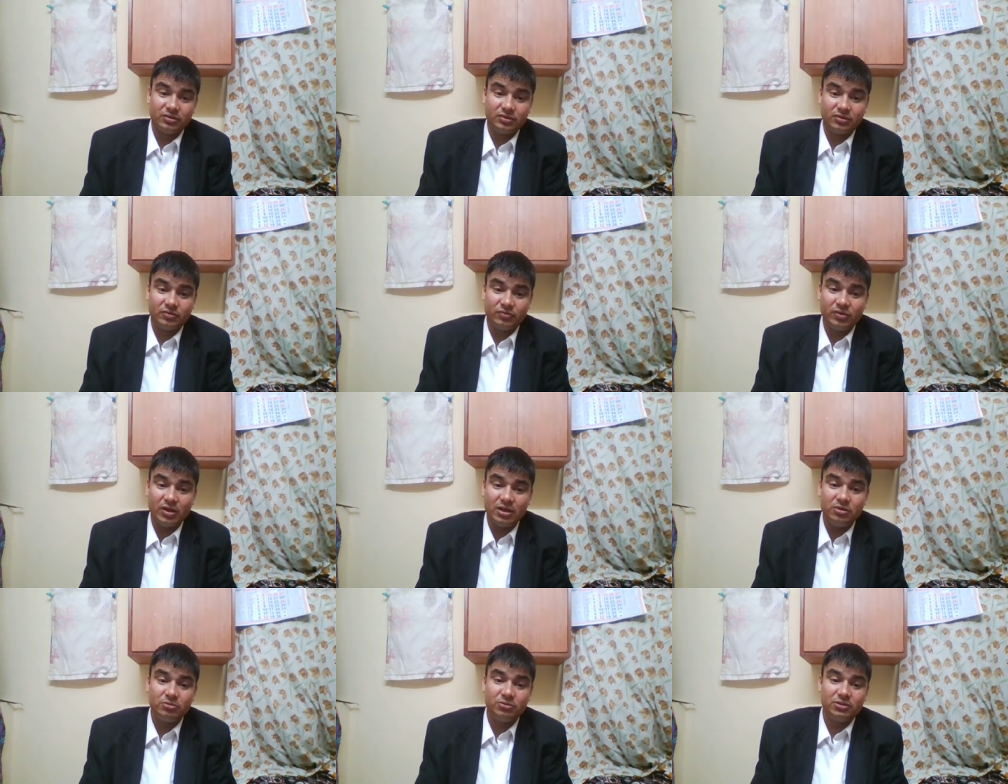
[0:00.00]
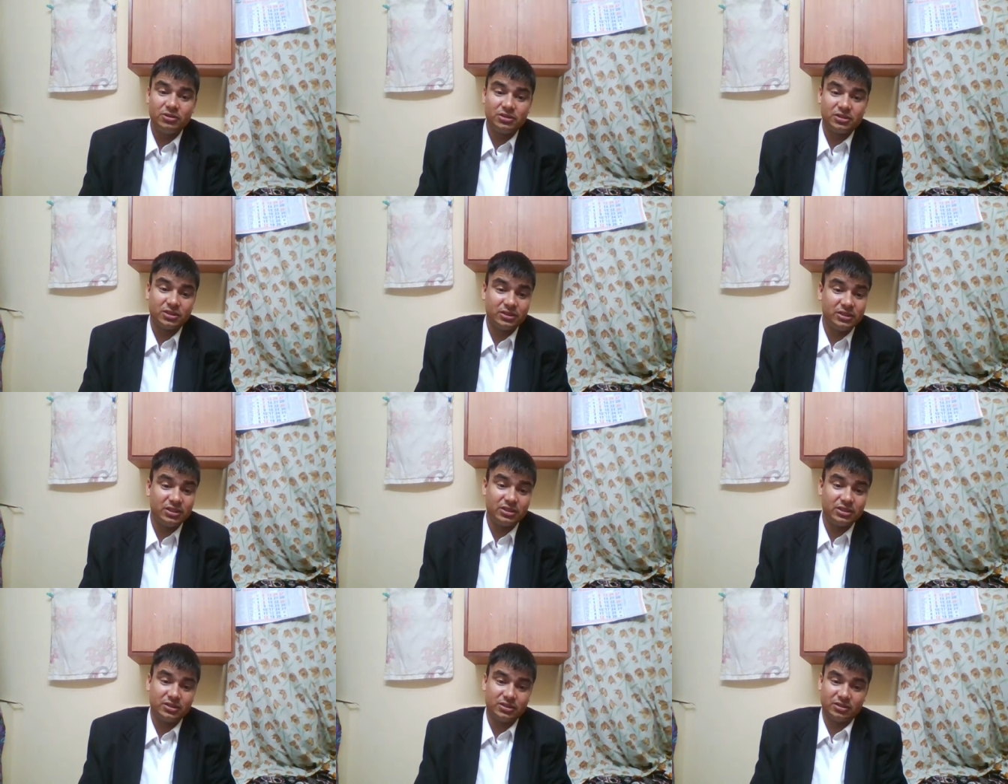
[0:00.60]
valuable
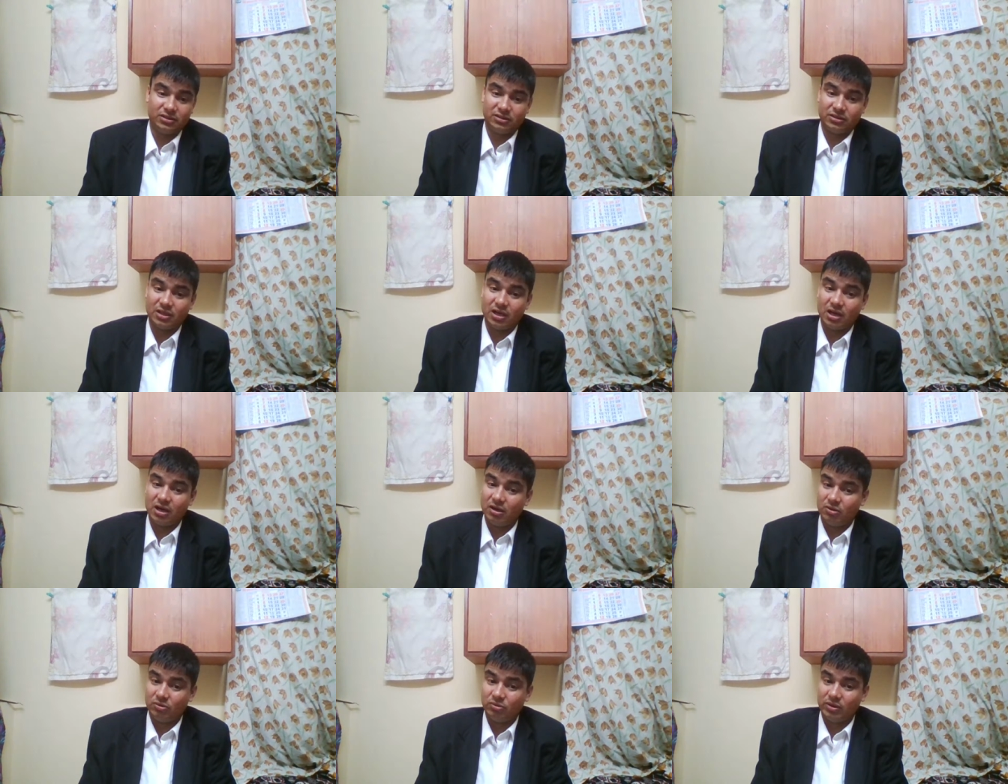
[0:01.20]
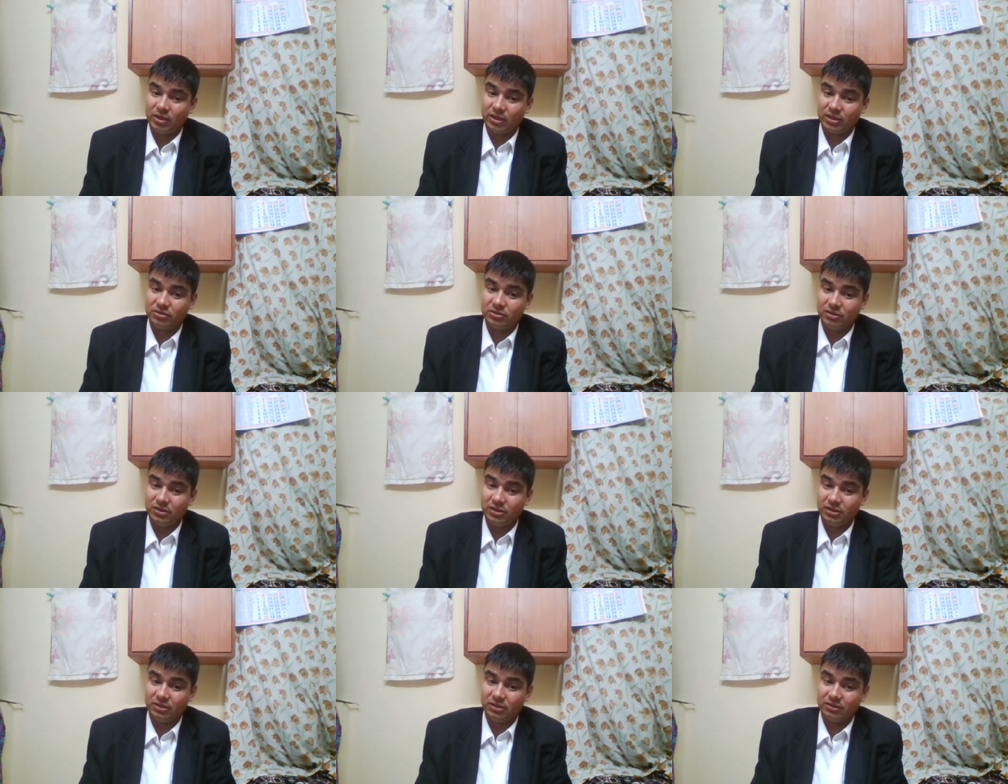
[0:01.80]
suggestions how
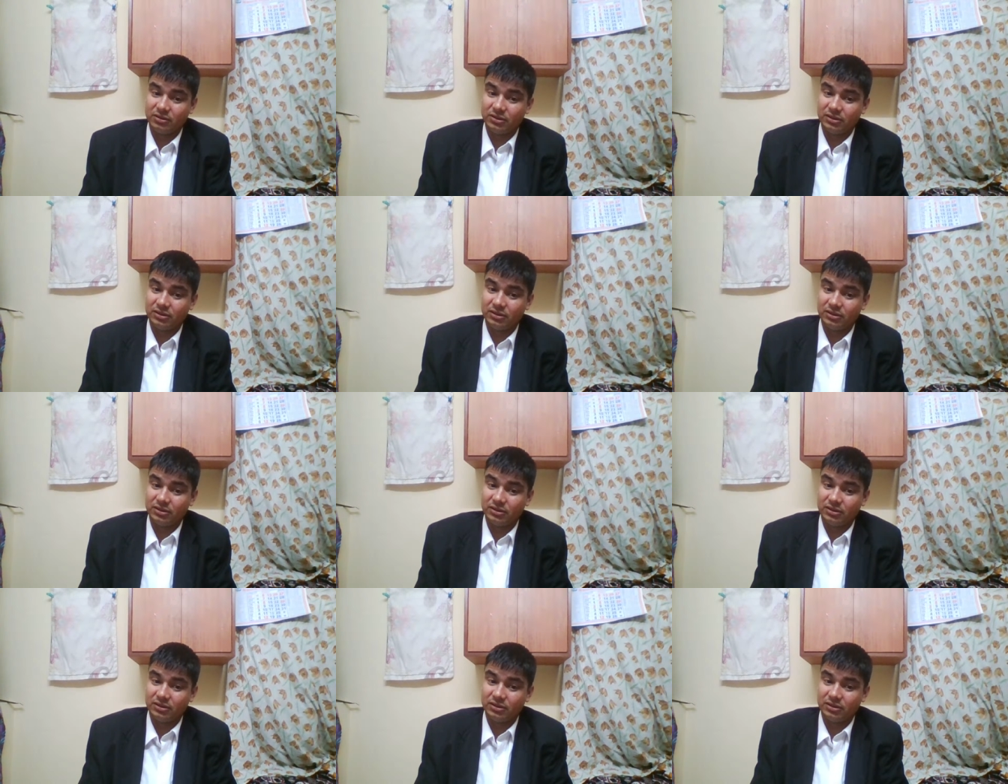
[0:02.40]
actually